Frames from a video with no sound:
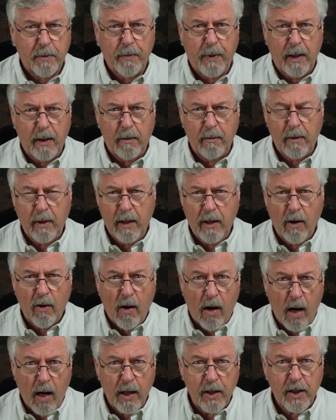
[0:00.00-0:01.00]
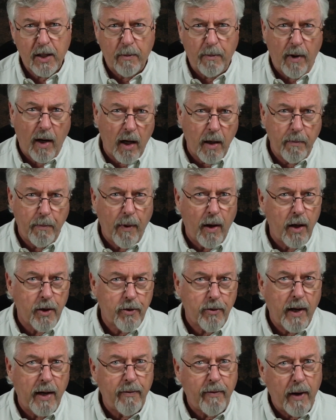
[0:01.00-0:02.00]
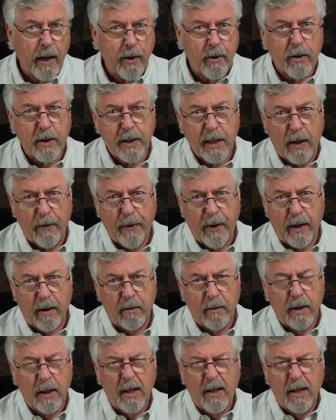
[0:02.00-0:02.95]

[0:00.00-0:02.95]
but there are some oddball dry fly hooks out there.